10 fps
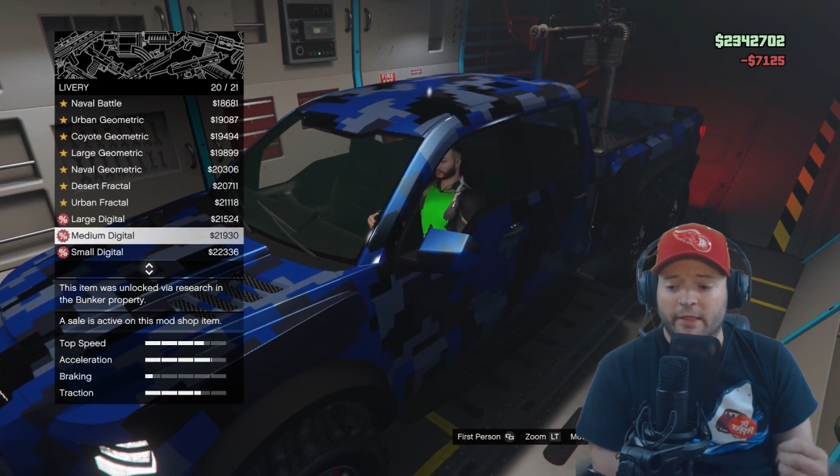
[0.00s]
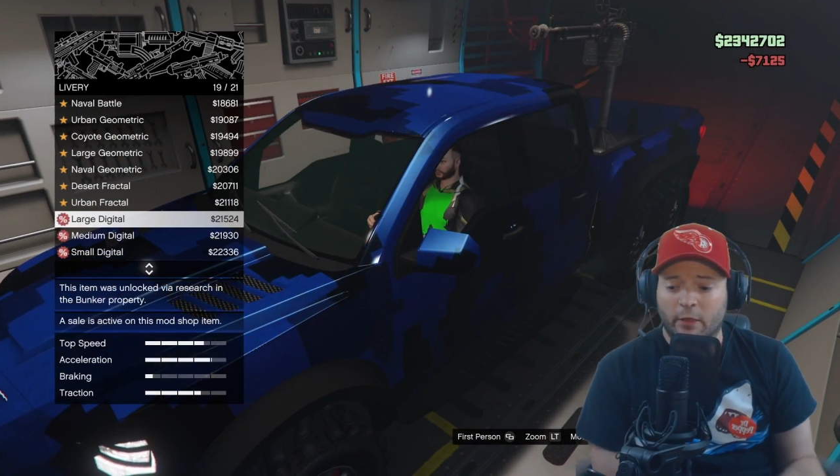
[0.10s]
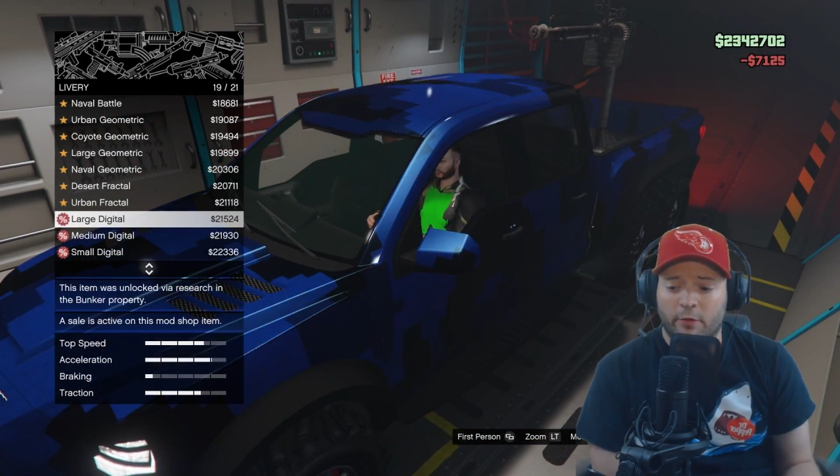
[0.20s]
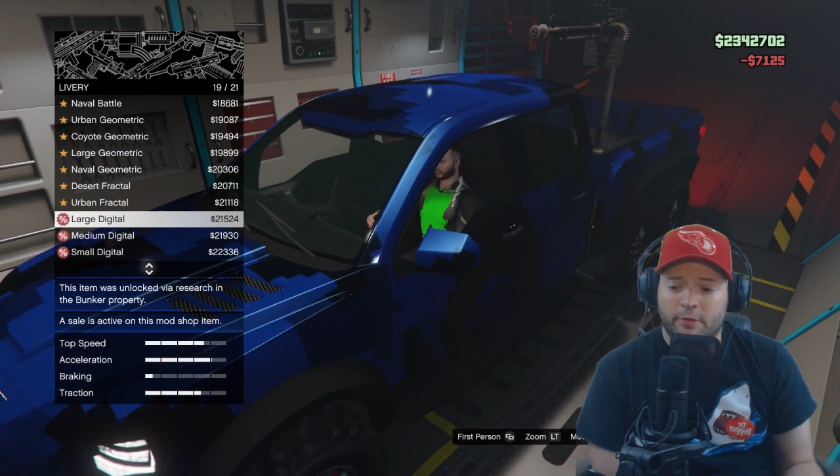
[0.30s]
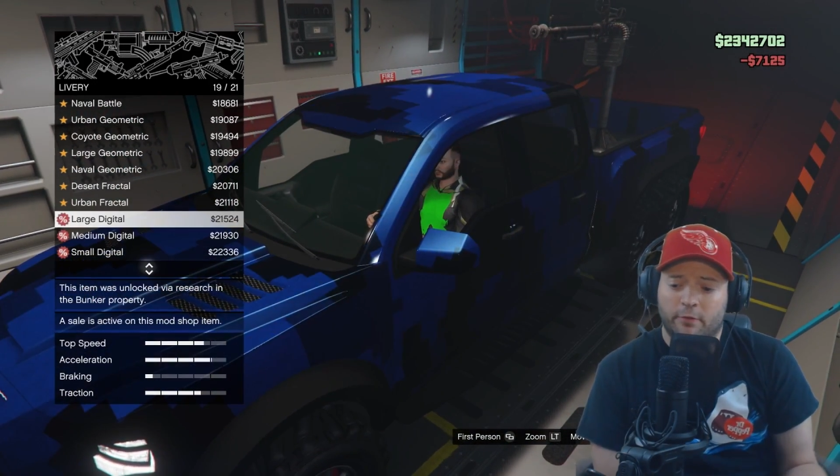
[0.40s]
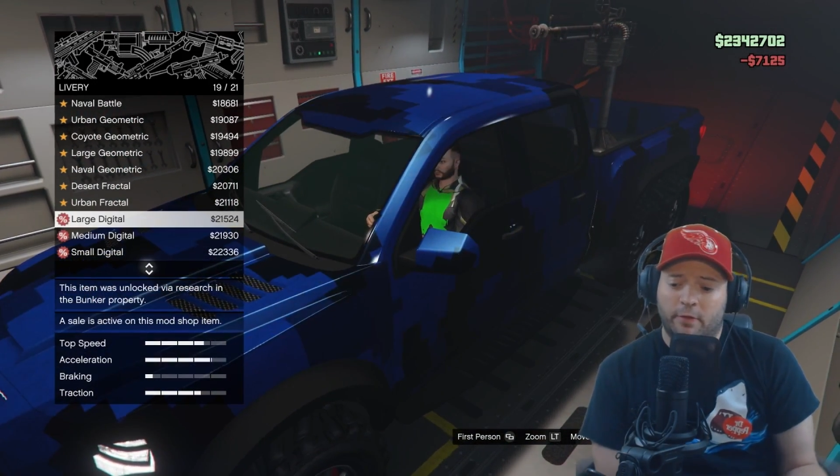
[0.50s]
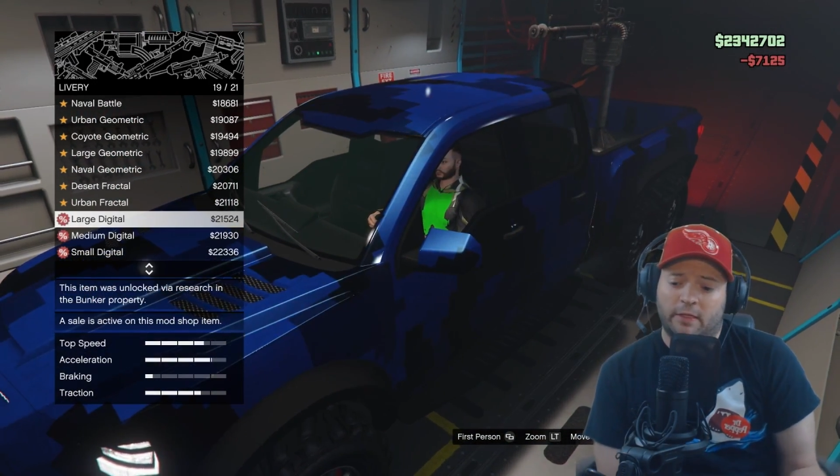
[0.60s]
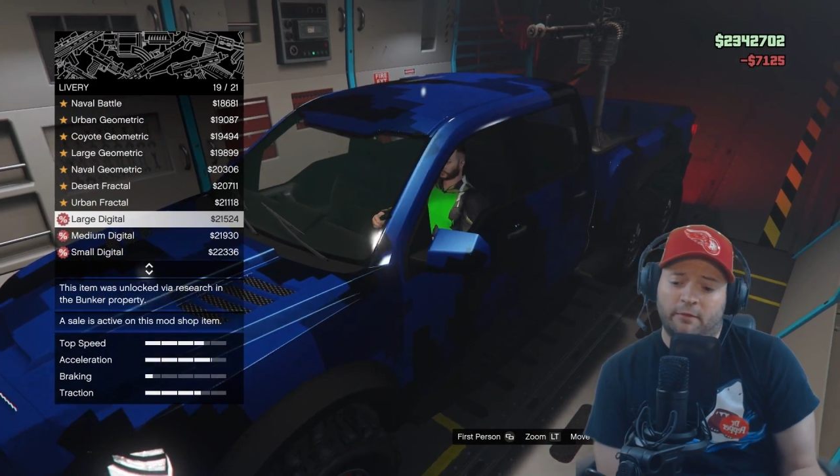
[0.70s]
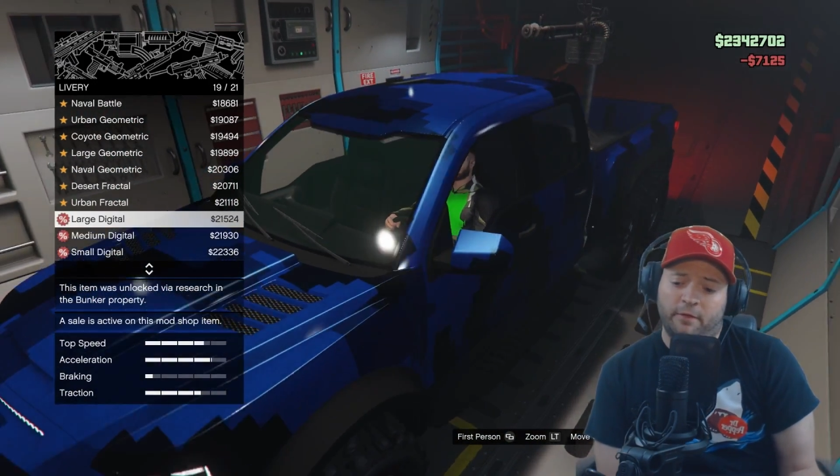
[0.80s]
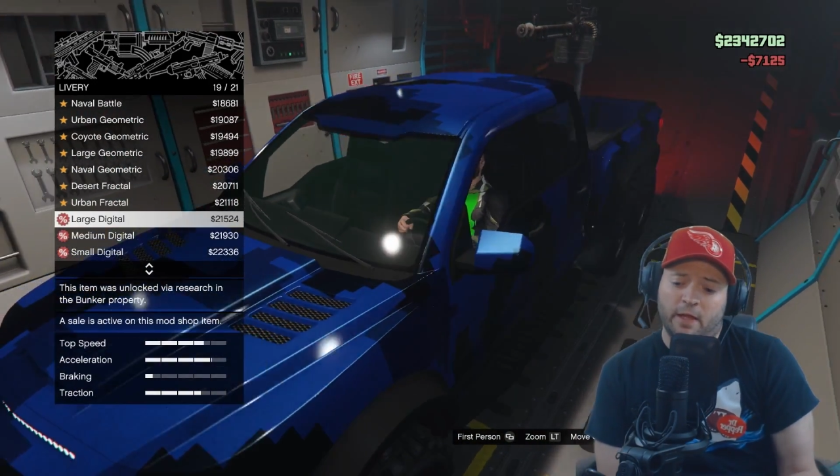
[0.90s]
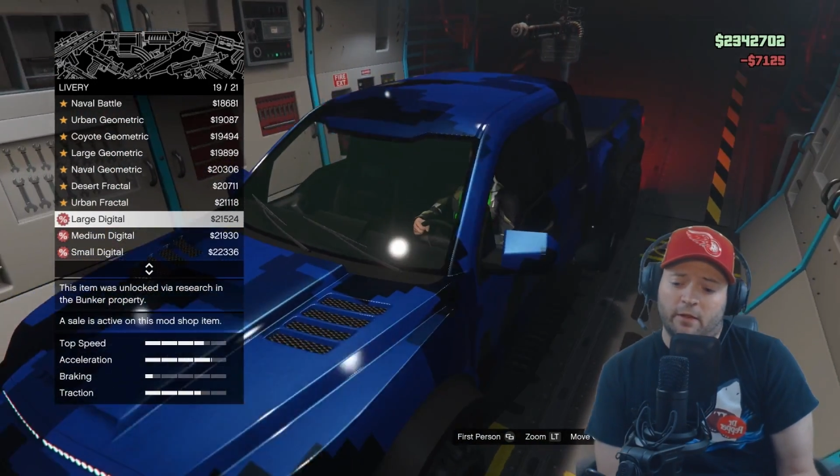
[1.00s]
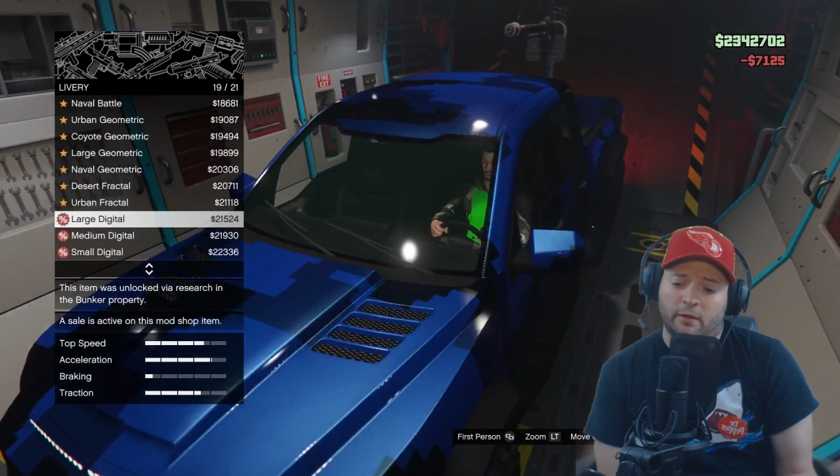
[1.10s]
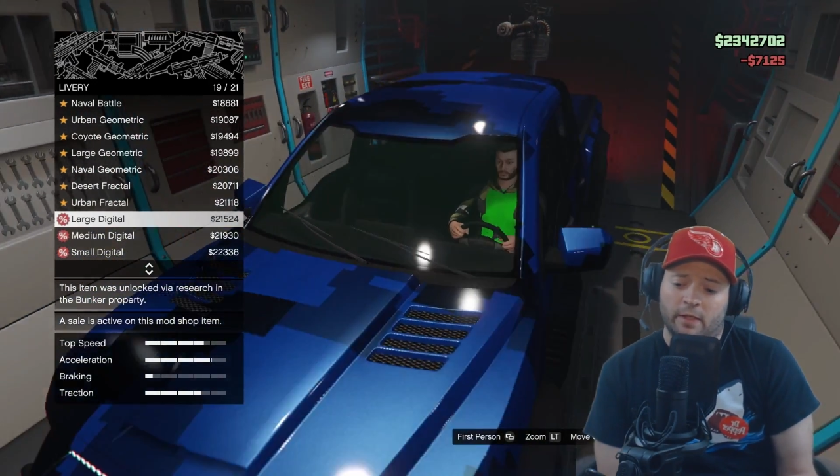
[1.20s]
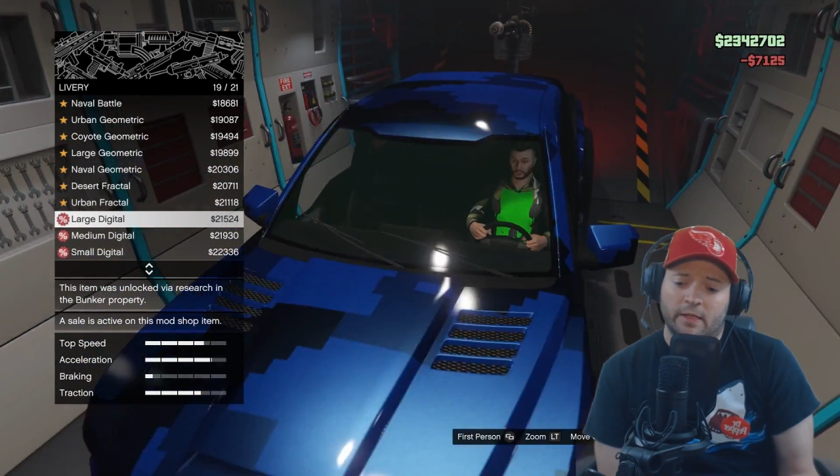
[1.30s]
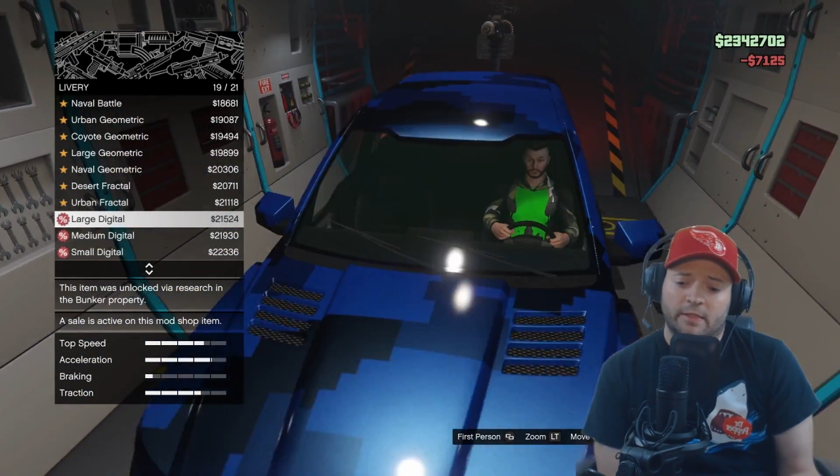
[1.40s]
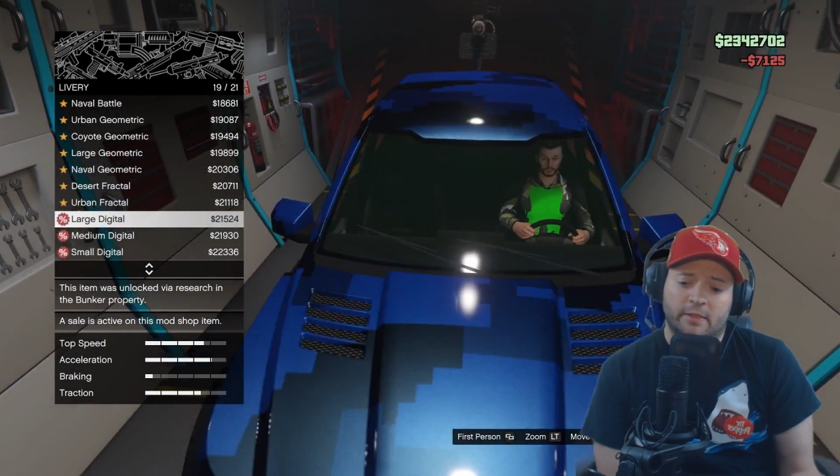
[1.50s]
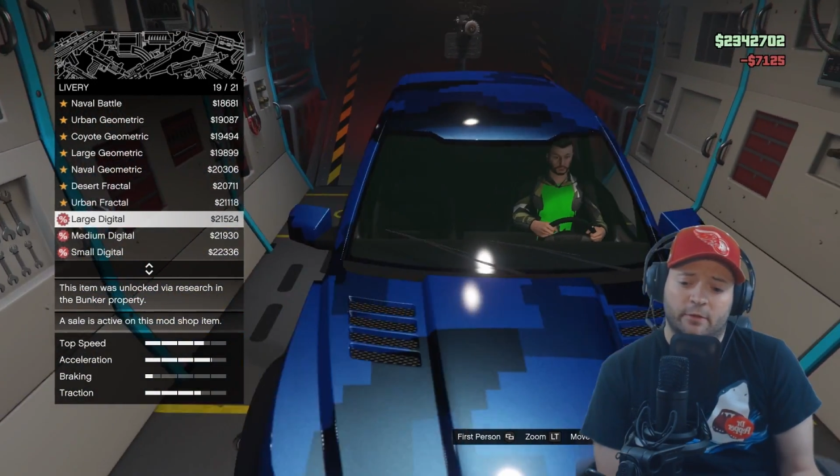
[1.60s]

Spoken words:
closer that the vehicle is